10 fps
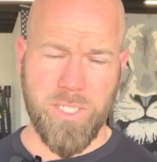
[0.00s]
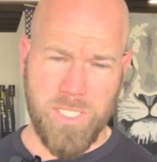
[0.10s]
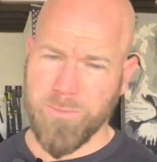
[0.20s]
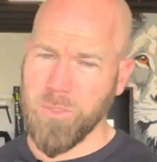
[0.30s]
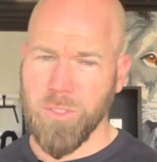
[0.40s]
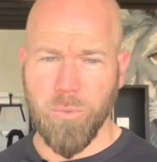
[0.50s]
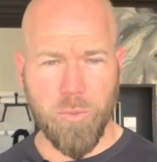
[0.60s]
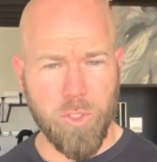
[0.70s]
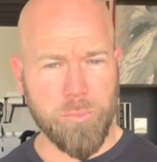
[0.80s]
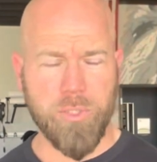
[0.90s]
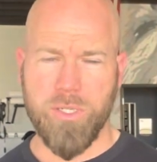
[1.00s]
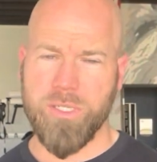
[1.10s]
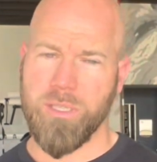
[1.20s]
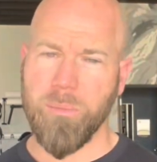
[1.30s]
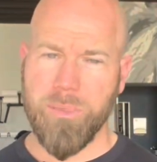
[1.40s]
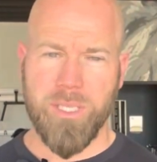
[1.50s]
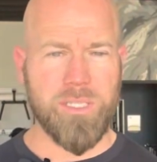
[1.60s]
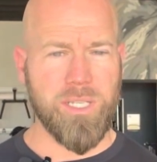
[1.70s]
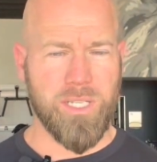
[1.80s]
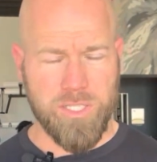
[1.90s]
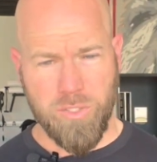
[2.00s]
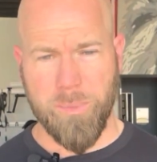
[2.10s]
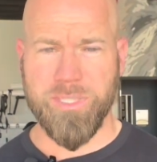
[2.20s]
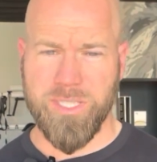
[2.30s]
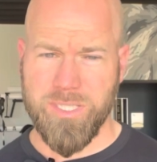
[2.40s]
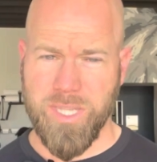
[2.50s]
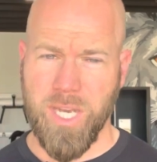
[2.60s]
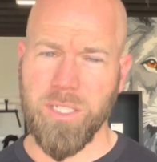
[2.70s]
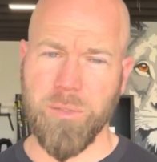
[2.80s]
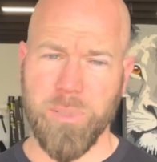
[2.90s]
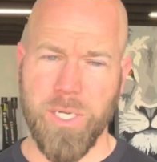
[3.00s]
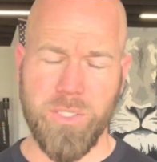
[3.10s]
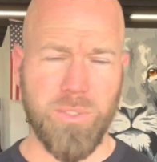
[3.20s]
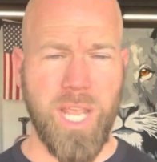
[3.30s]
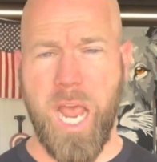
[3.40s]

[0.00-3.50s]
Even with the Whoop, there's some discrepancies there compared to it.